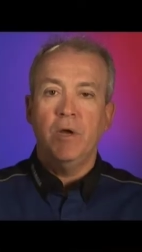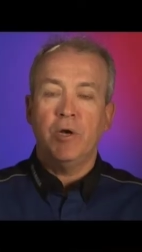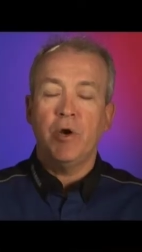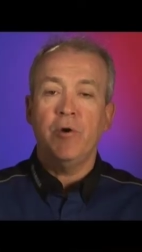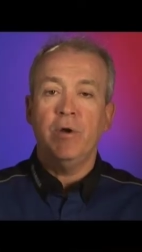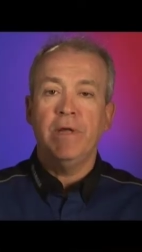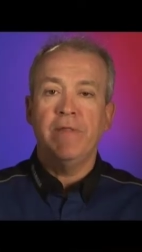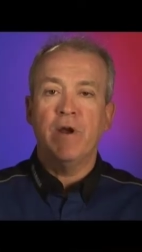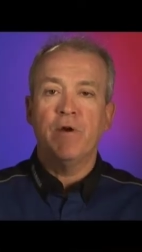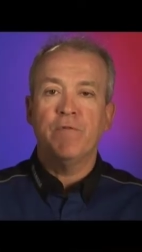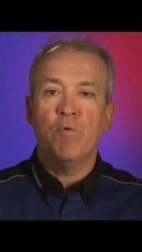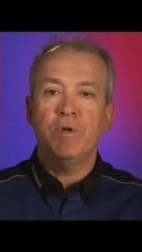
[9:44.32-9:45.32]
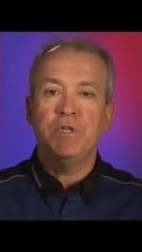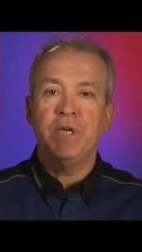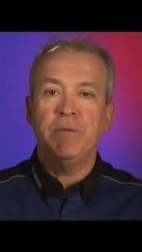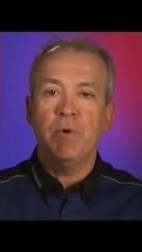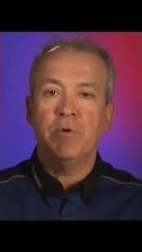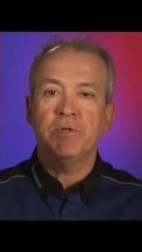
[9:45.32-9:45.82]
Currently, there are
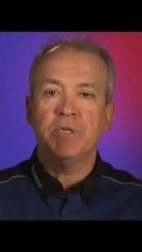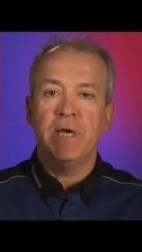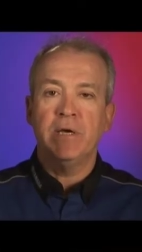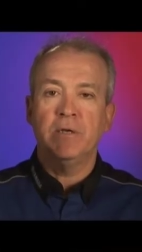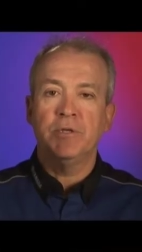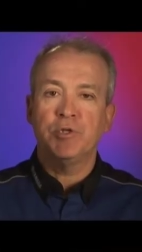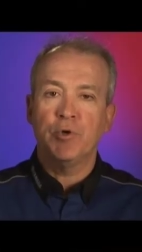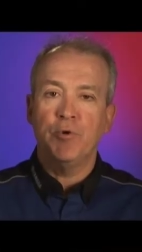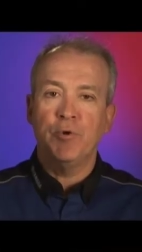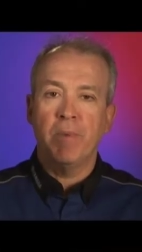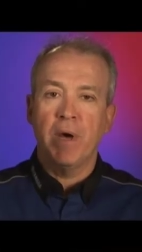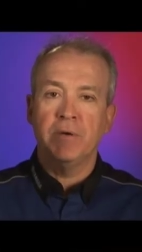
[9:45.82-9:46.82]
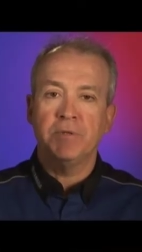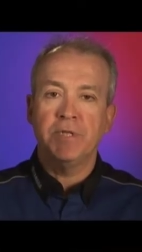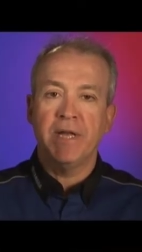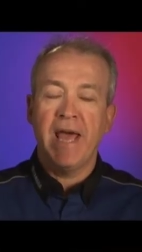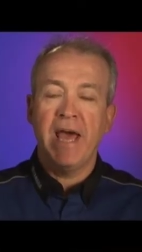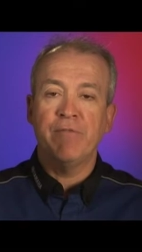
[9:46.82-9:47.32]
14 motorcycle and scooter models
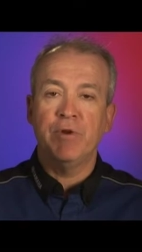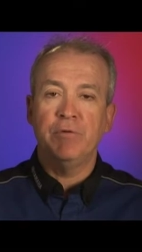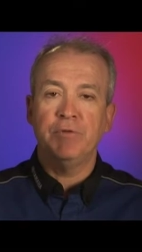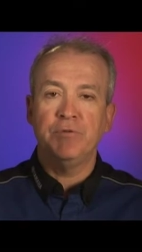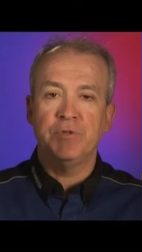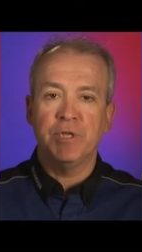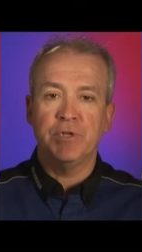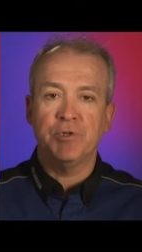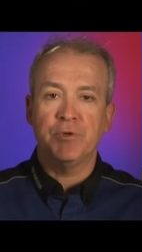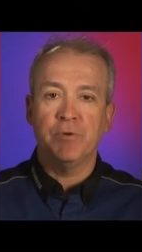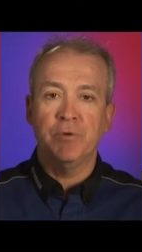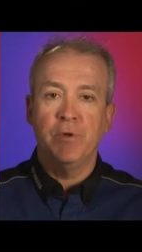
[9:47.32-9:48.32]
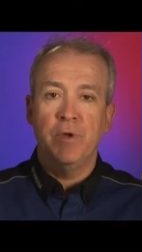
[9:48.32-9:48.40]
that have an O2 sensor,